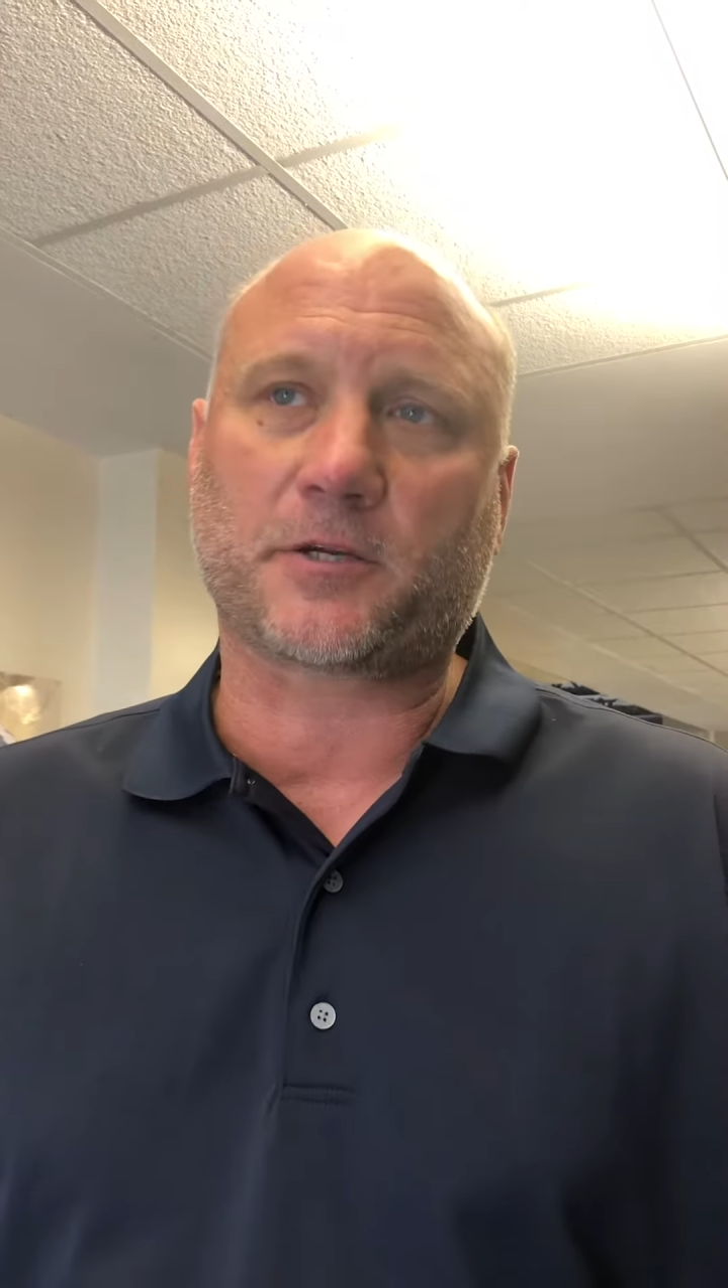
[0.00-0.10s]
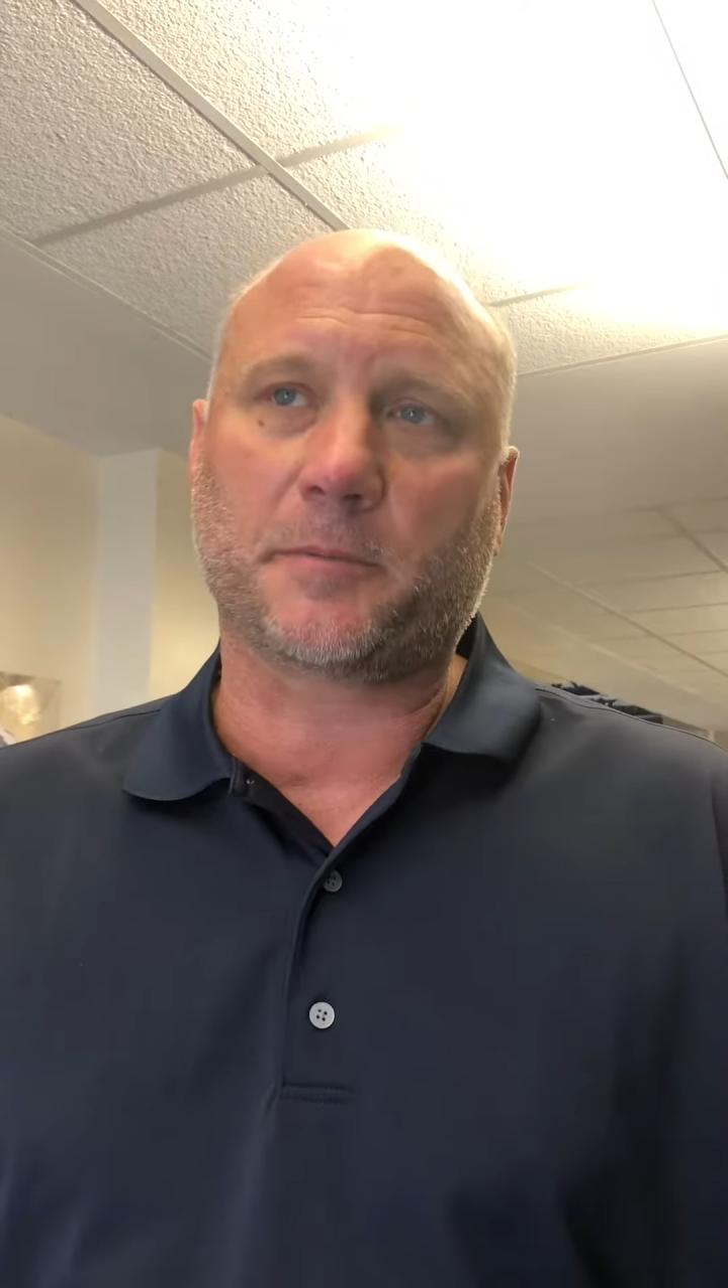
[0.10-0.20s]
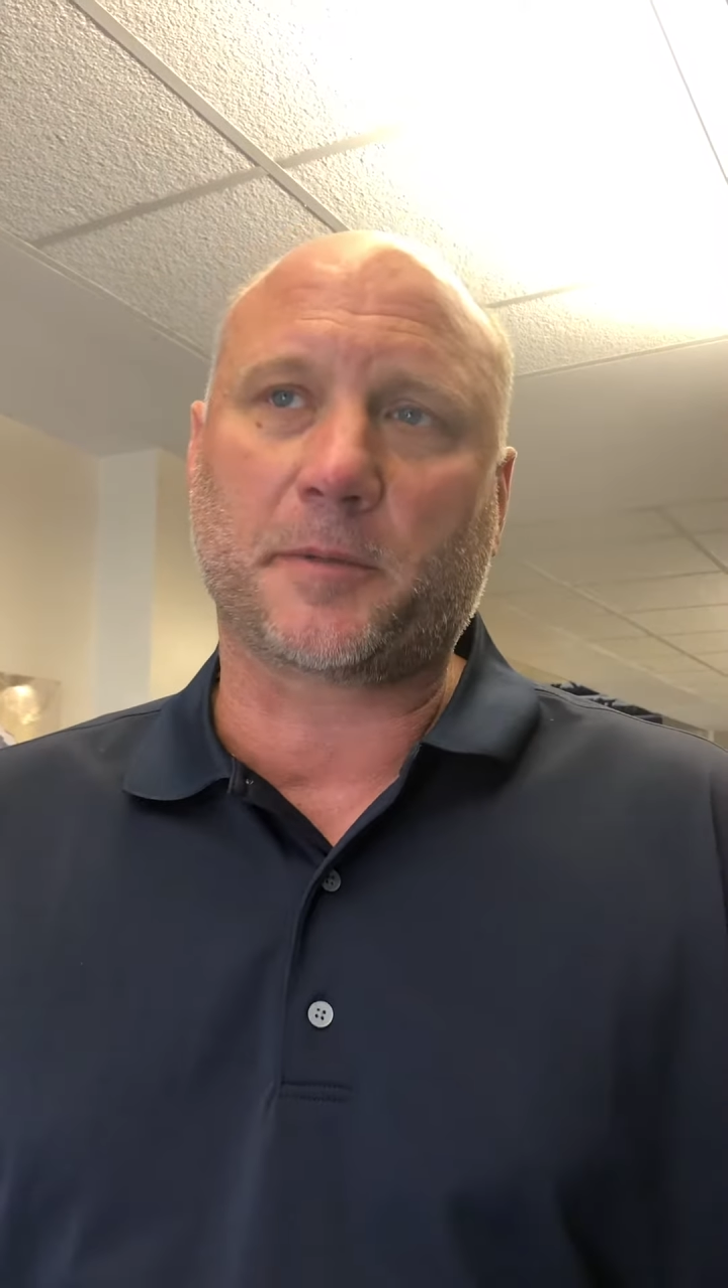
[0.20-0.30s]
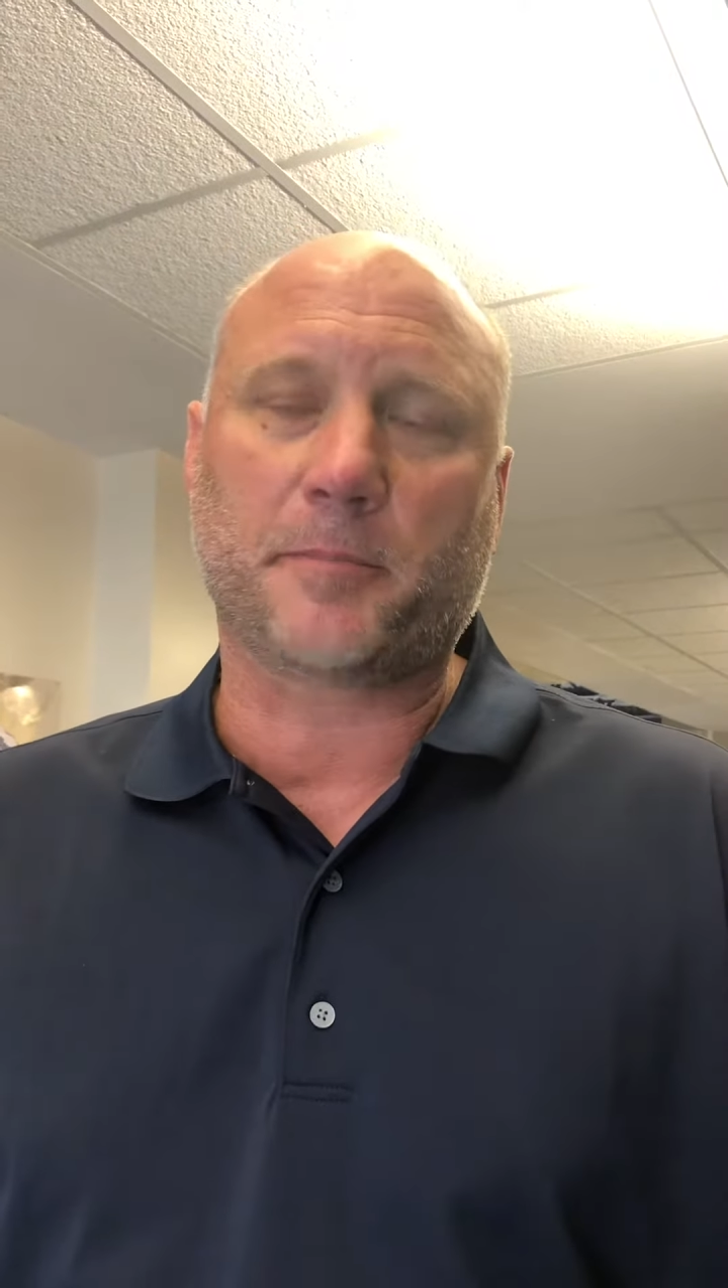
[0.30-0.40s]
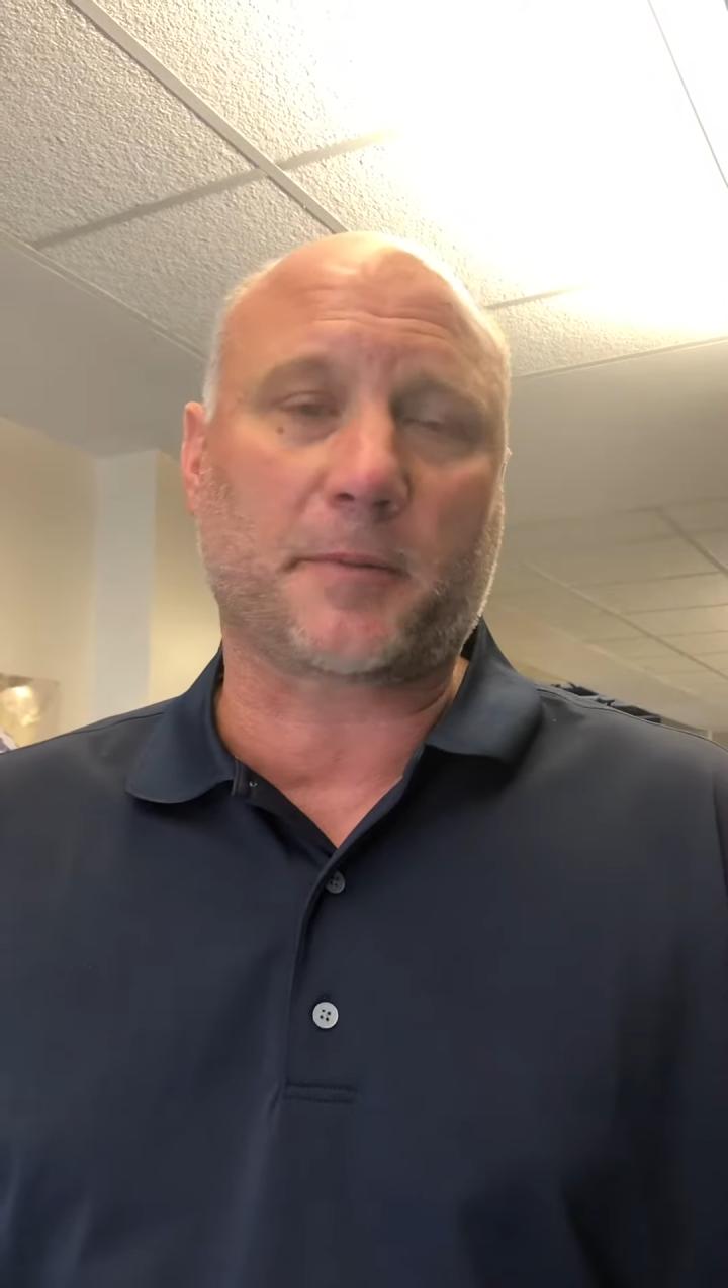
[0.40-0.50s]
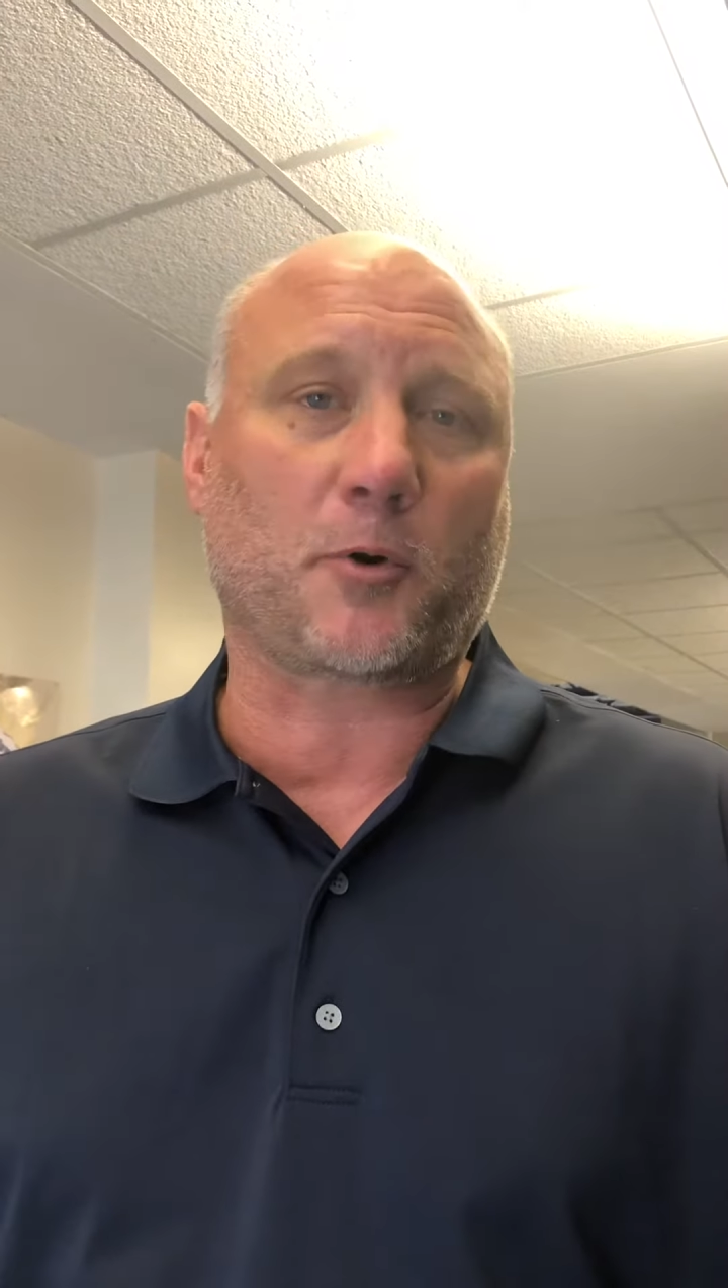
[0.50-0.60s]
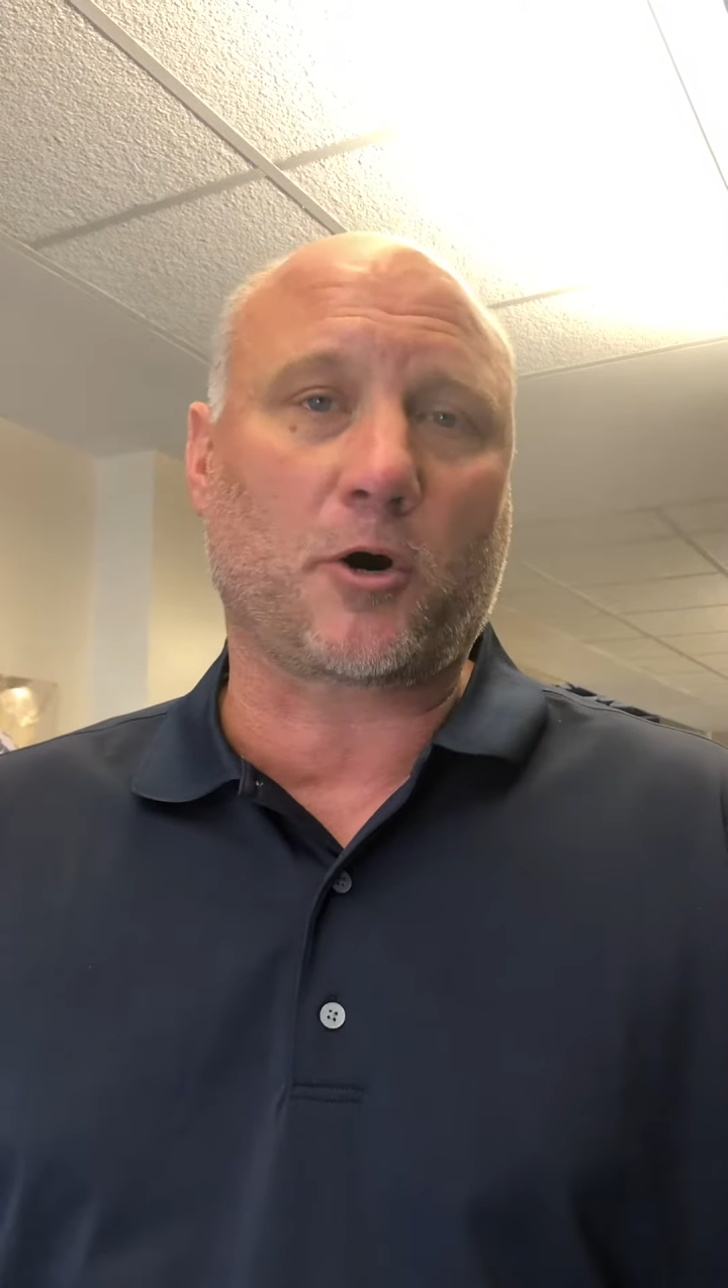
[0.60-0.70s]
going to be a big